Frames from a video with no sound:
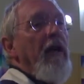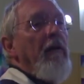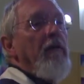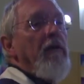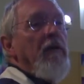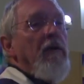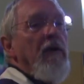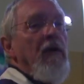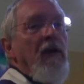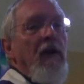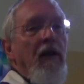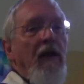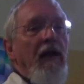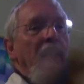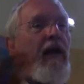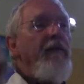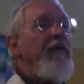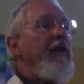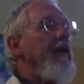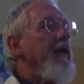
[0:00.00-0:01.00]
out and
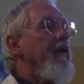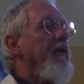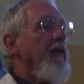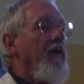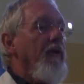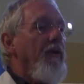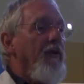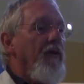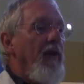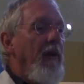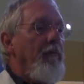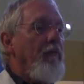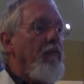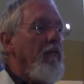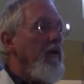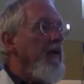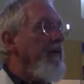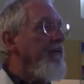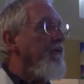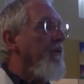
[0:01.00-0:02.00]
have it exist
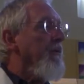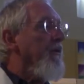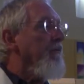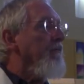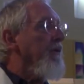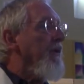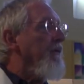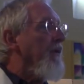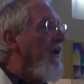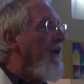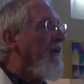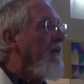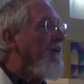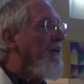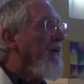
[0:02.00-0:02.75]
separately from the river.